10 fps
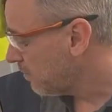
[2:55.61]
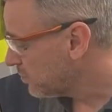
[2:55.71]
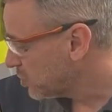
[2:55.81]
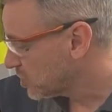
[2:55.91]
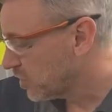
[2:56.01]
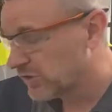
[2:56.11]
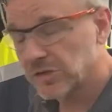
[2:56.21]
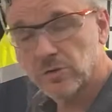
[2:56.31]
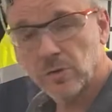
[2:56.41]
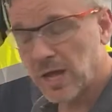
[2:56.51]
Just got
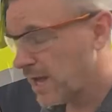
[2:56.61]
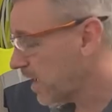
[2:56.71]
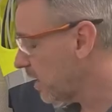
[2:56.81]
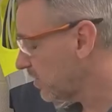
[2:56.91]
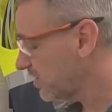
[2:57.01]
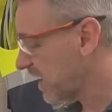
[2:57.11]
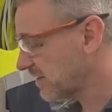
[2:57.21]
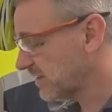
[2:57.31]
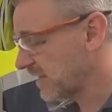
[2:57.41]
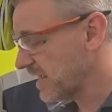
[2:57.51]
to
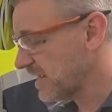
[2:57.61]
test the